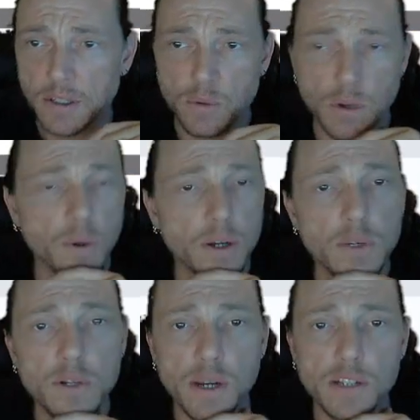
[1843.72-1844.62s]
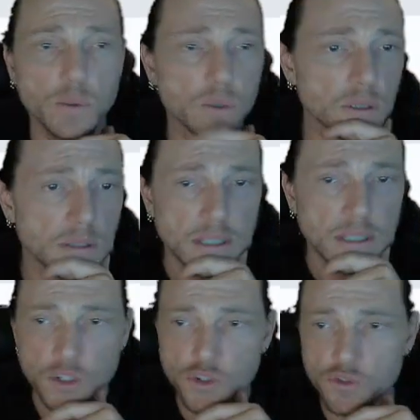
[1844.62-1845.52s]
301 redirect tool,
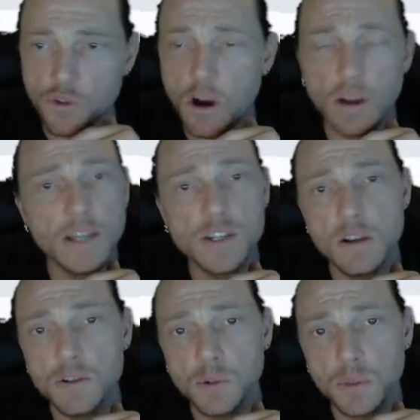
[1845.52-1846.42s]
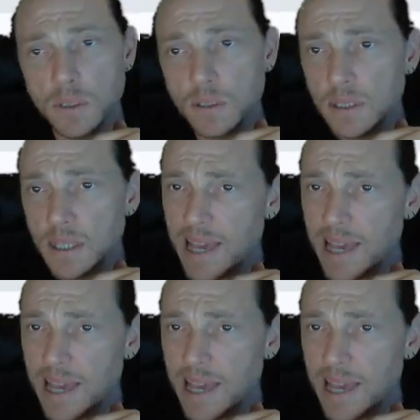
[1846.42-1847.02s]
strong SEO tool.